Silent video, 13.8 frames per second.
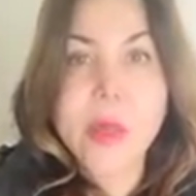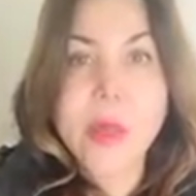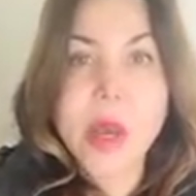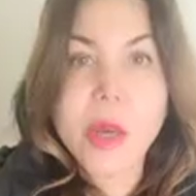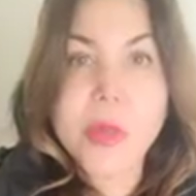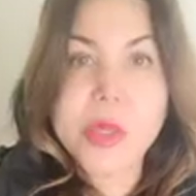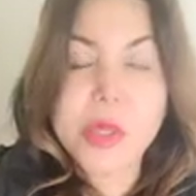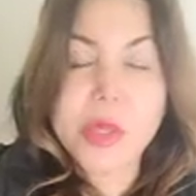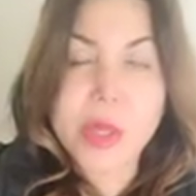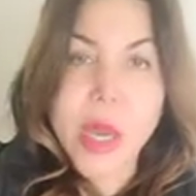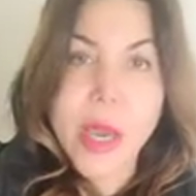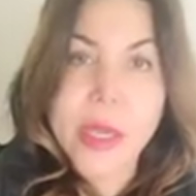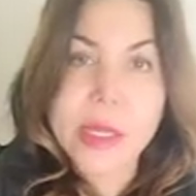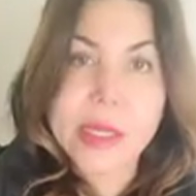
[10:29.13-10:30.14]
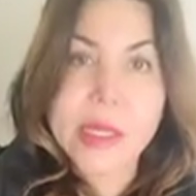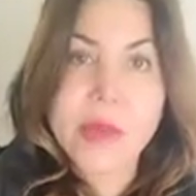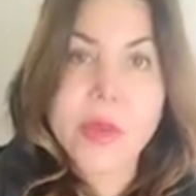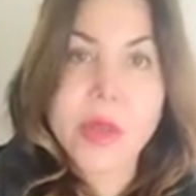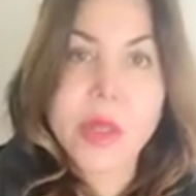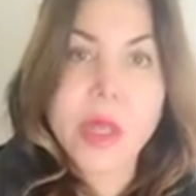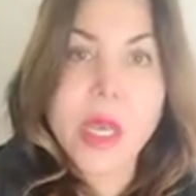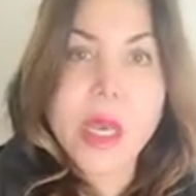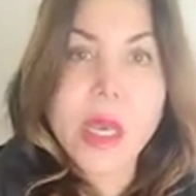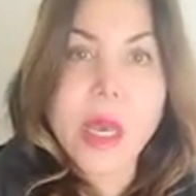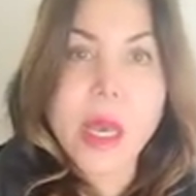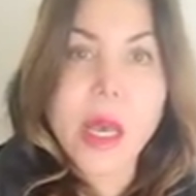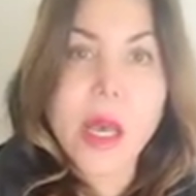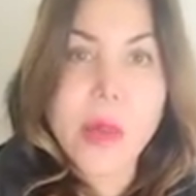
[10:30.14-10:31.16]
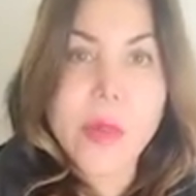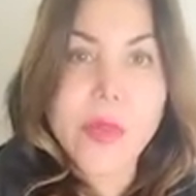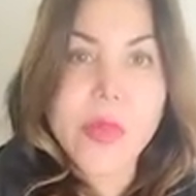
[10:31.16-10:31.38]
up to the highest level um,